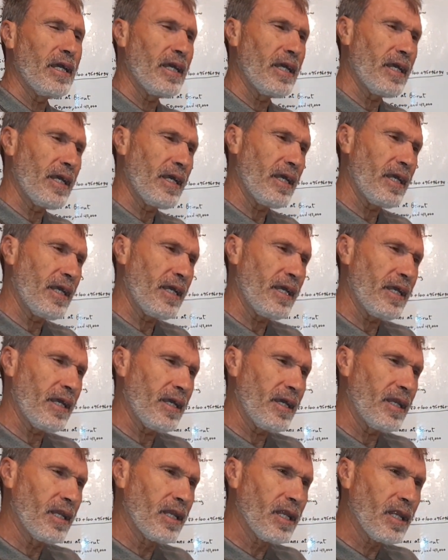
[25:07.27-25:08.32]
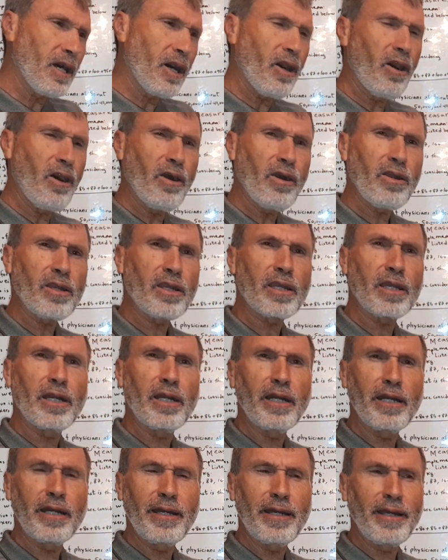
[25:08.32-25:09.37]
a long
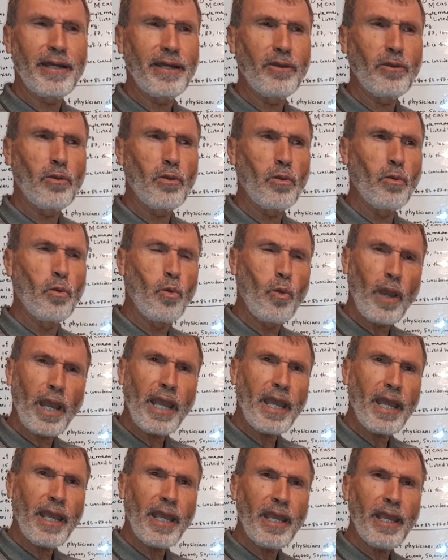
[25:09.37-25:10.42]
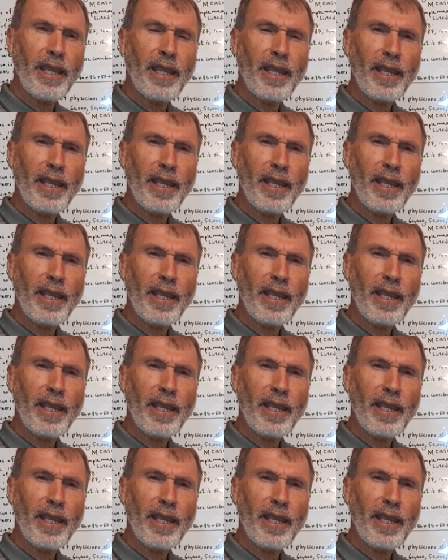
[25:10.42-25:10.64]
way